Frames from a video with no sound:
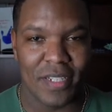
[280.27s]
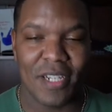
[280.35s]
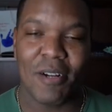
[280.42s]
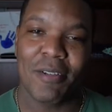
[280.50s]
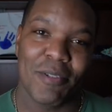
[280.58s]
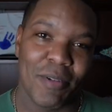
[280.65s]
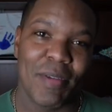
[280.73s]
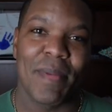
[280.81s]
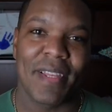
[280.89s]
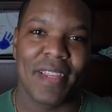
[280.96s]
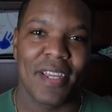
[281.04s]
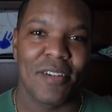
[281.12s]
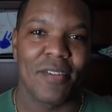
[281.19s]
It also can
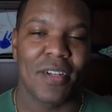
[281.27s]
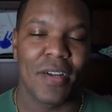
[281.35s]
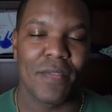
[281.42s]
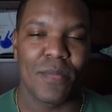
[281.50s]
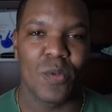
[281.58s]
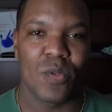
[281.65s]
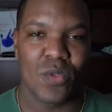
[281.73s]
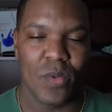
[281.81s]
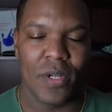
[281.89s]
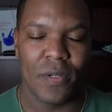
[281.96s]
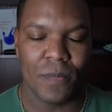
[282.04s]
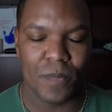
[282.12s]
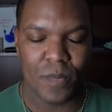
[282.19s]
make the hitter uncomfortable as
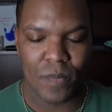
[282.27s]
well.